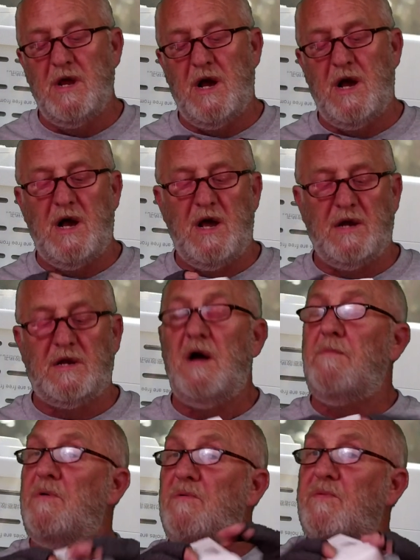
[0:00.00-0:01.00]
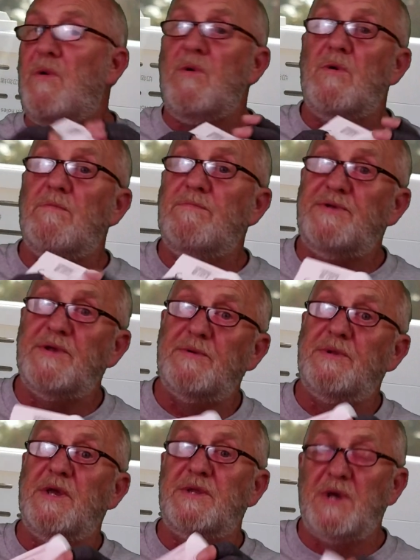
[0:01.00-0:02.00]
a couple forums that
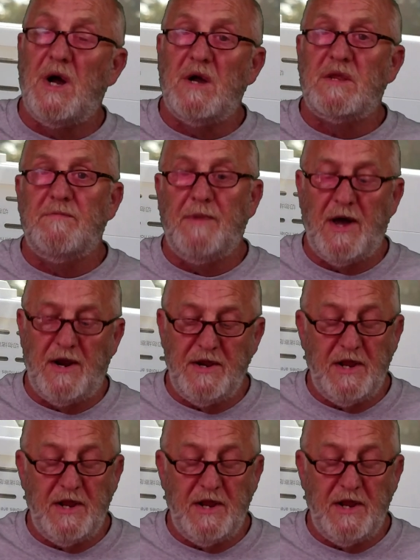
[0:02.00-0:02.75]
they talked about it.